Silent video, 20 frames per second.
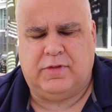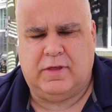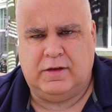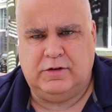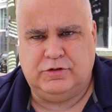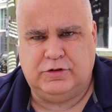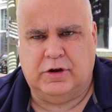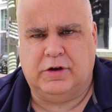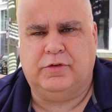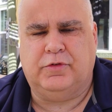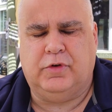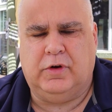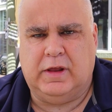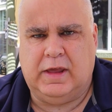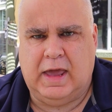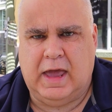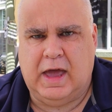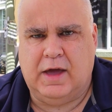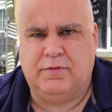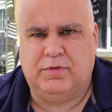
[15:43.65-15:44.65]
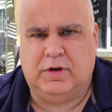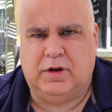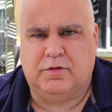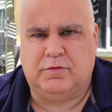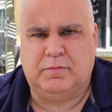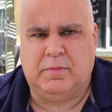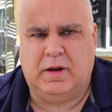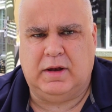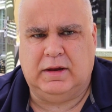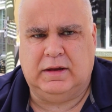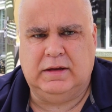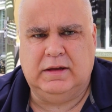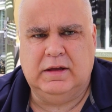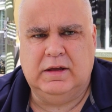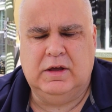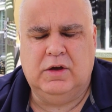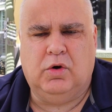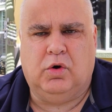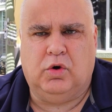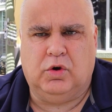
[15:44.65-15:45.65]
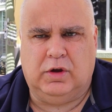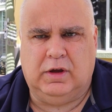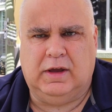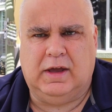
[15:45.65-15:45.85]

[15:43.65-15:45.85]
They generally have enough money, or